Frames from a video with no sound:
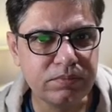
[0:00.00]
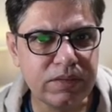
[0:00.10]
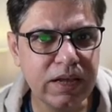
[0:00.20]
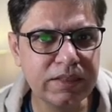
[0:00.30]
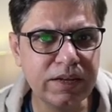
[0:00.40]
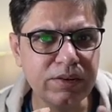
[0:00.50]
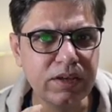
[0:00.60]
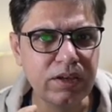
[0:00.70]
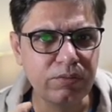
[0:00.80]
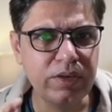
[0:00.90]
And then
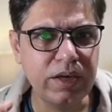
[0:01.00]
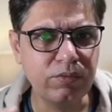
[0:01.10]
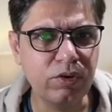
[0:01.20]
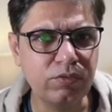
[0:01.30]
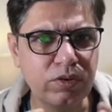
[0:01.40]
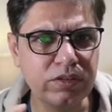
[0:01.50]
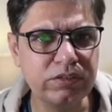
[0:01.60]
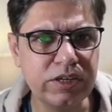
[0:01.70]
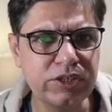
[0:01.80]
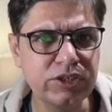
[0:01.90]
we have got for
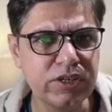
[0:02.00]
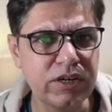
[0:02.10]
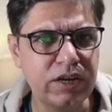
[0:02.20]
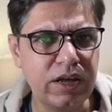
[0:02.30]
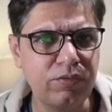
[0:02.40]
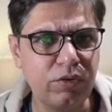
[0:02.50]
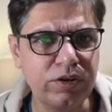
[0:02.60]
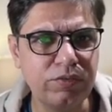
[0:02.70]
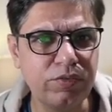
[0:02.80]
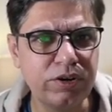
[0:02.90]
this age and for
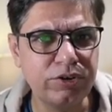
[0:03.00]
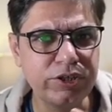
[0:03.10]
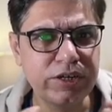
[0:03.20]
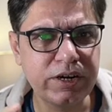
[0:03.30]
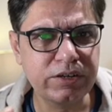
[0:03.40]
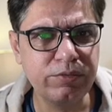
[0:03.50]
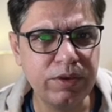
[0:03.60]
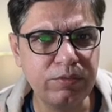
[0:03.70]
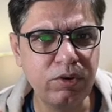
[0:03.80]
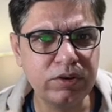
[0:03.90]
different racial characters, we
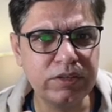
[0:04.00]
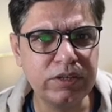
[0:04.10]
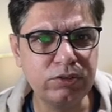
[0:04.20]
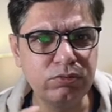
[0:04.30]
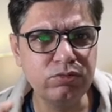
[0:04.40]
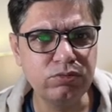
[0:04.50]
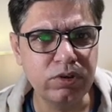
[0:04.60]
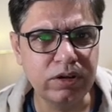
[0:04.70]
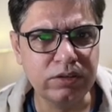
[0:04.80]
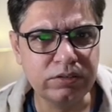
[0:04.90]
have got the two
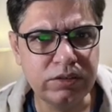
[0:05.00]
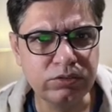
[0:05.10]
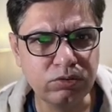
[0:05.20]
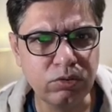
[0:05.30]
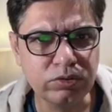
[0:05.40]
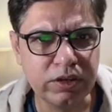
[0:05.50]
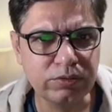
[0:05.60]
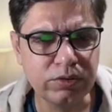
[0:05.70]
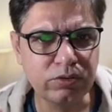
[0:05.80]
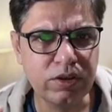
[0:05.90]
Z scores as
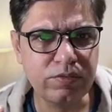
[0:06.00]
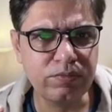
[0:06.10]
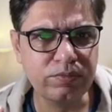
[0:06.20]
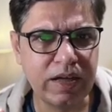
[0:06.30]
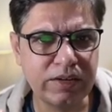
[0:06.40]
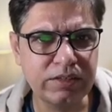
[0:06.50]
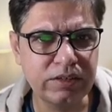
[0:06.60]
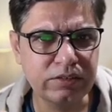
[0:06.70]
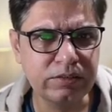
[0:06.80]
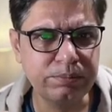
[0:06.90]
well. So if that
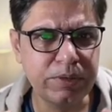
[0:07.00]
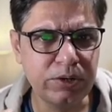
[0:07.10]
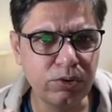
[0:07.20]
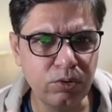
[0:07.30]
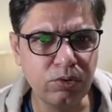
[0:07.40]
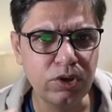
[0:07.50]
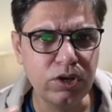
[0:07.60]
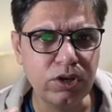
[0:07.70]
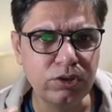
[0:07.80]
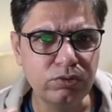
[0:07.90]
is below
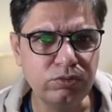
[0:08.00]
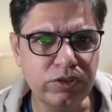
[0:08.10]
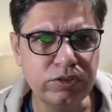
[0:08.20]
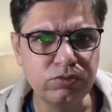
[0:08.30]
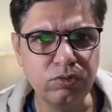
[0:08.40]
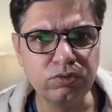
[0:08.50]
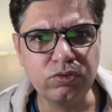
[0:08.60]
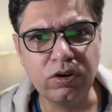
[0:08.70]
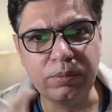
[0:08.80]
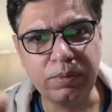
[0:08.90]
2 Z scores
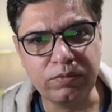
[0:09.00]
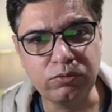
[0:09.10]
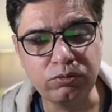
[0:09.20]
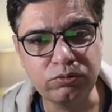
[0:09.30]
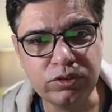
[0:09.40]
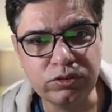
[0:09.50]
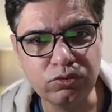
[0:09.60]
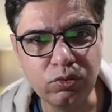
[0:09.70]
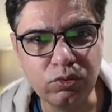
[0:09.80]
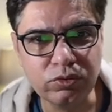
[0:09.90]
or above 2 Z
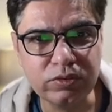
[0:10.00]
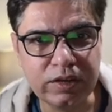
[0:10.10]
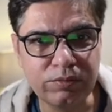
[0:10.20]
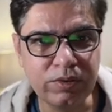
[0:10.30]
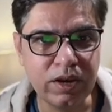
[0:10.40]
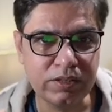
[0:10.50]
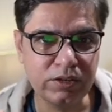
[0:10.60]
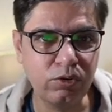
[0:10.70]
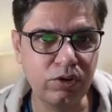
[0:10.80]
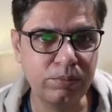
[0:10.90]
scores, then we either
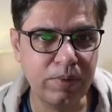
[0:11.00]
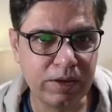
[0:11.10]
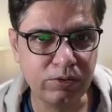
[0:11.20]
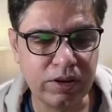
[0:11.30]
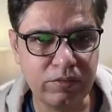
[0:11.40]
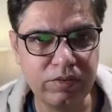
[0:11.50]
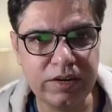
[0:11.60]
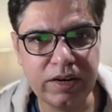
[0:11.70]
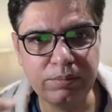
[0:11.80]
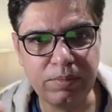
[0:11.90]
call
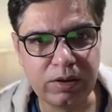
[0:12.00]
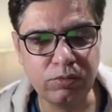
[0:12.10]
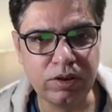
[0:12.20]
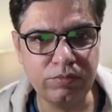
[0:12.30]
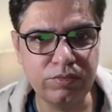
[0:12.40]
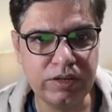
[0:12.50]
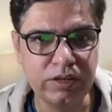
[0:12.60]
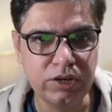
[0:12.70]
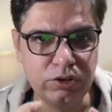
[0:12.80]
microcephaly and macrocephaly.